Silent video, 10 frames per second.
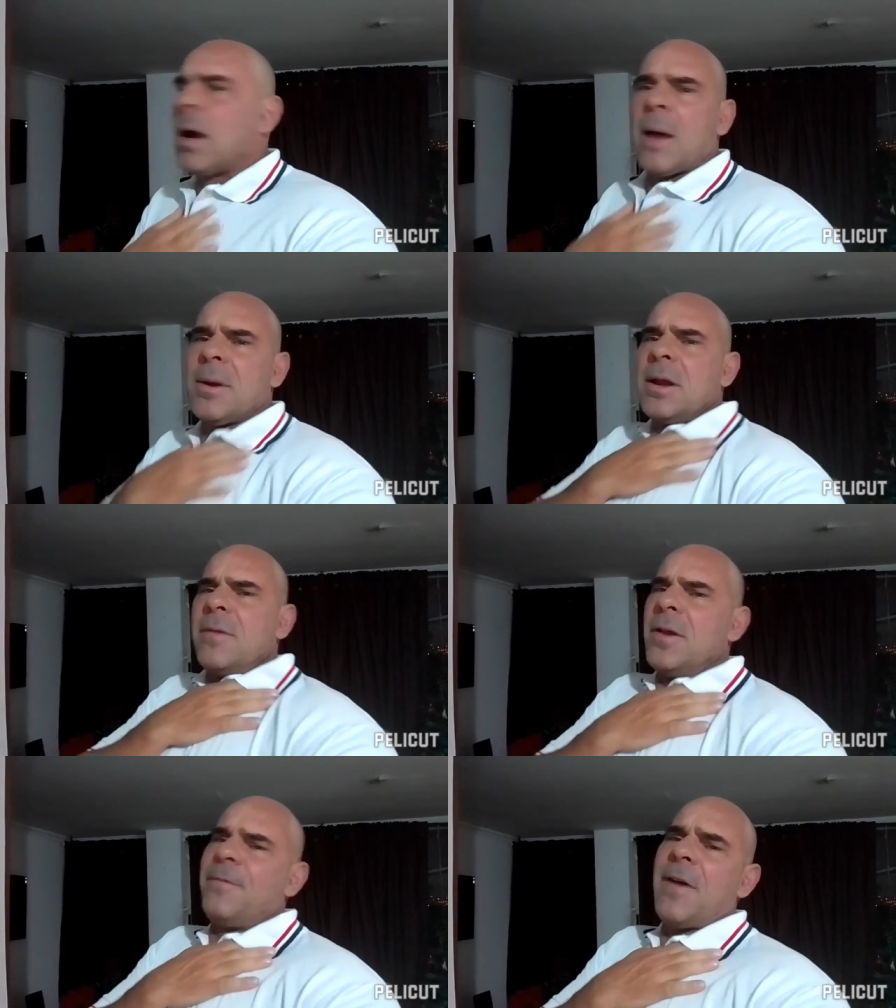I've been
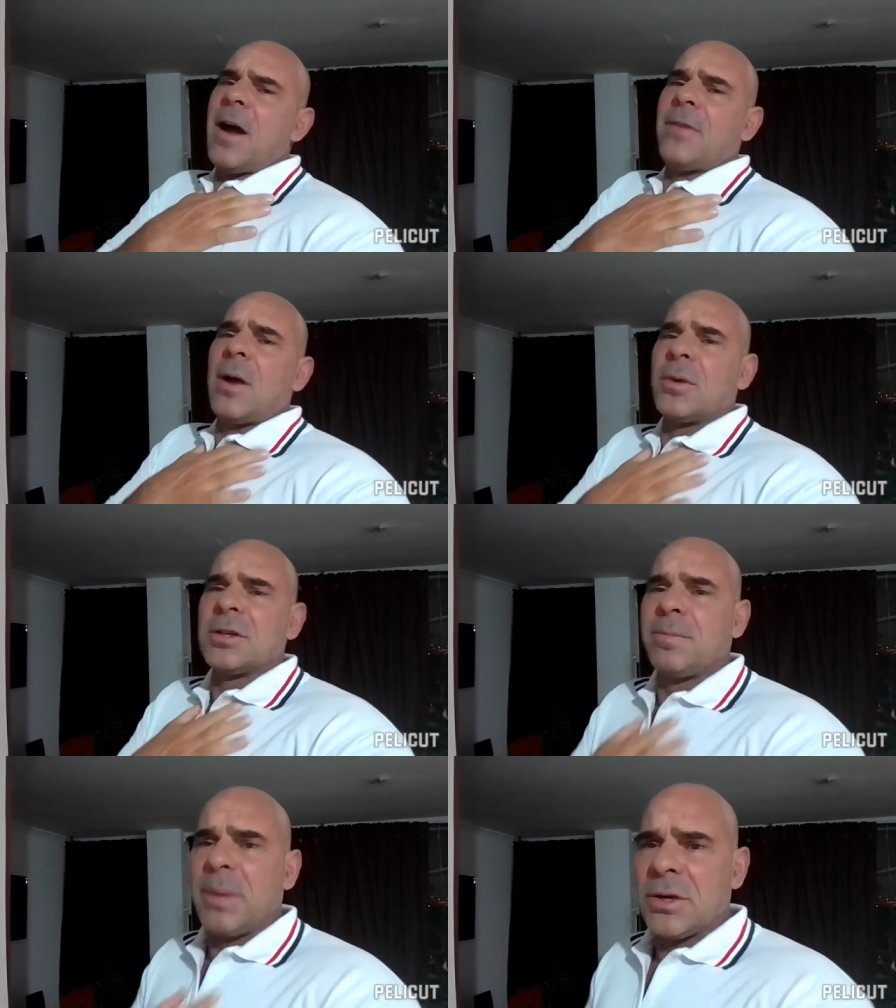giving 5-hour
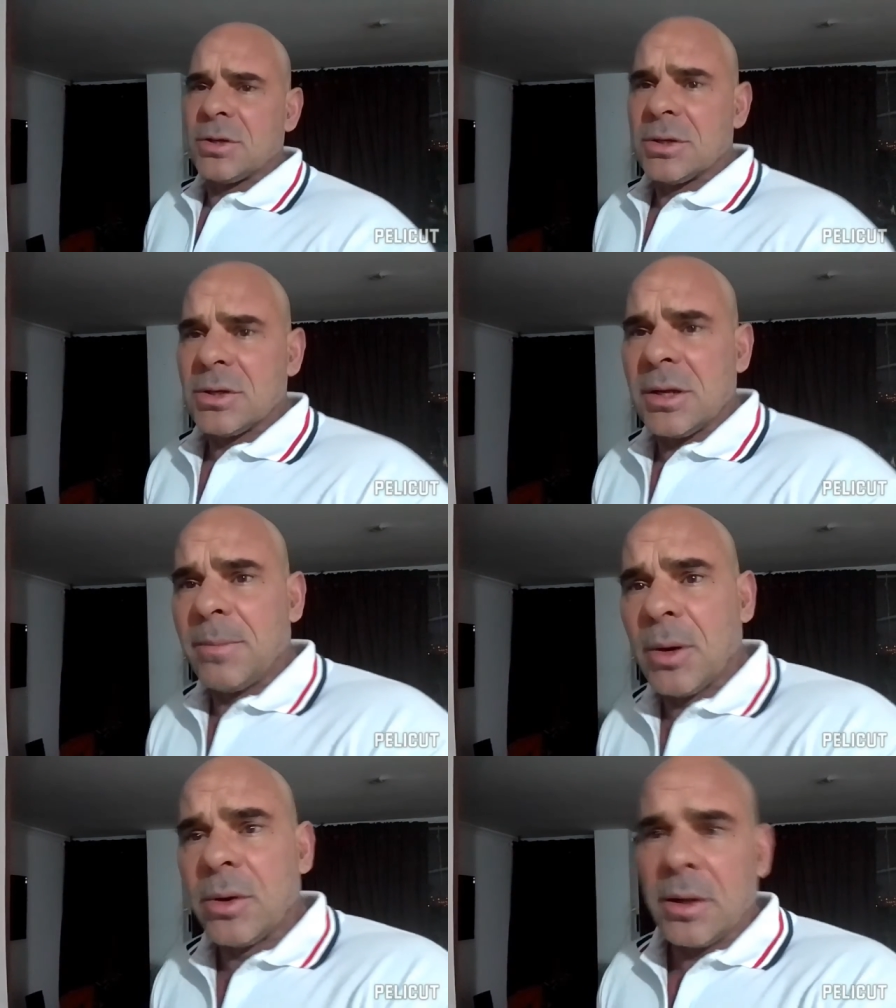speeches on the
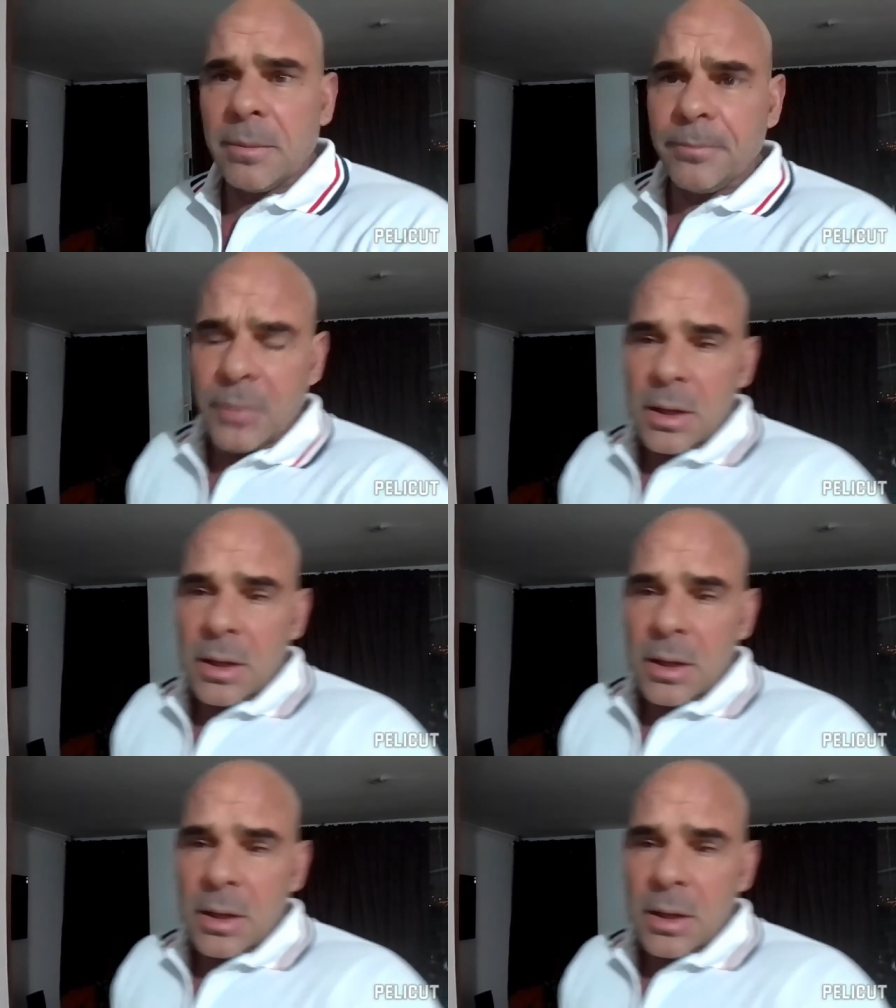podium